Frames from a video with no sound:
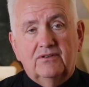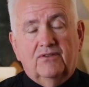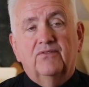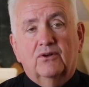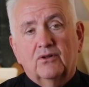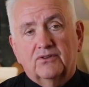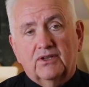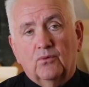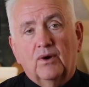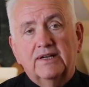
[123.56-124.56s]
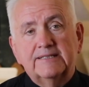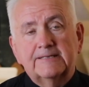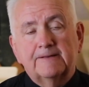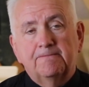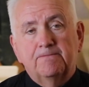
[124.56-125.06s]
difficulty
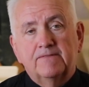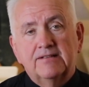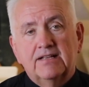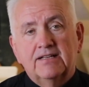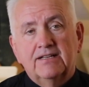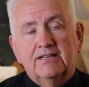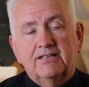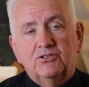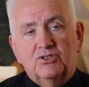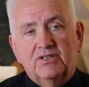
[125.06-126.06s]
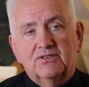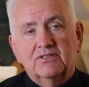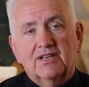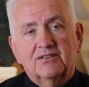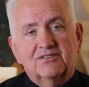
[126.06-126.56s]
was.
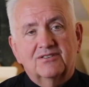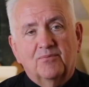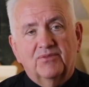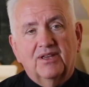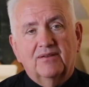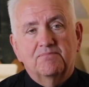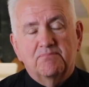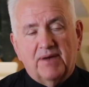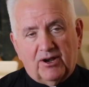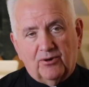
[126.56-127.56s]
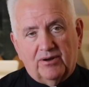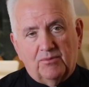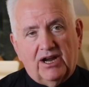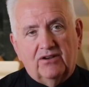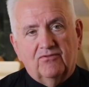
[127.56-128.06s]
Jesus has something better in
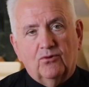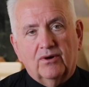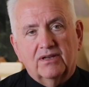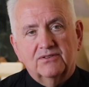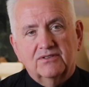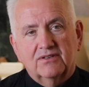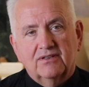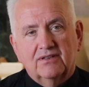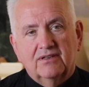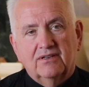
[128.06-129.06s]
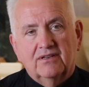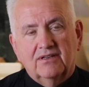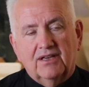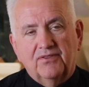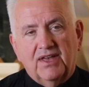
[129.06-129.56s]
mind for us.
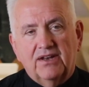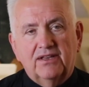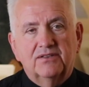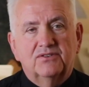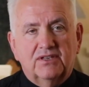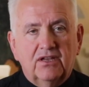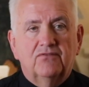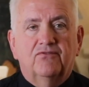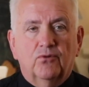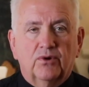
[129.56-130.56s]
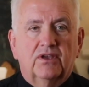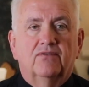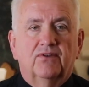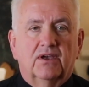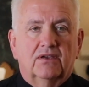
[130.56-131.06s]
And that is, in
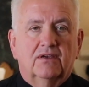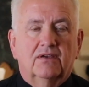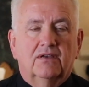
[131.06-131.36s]
forgiving,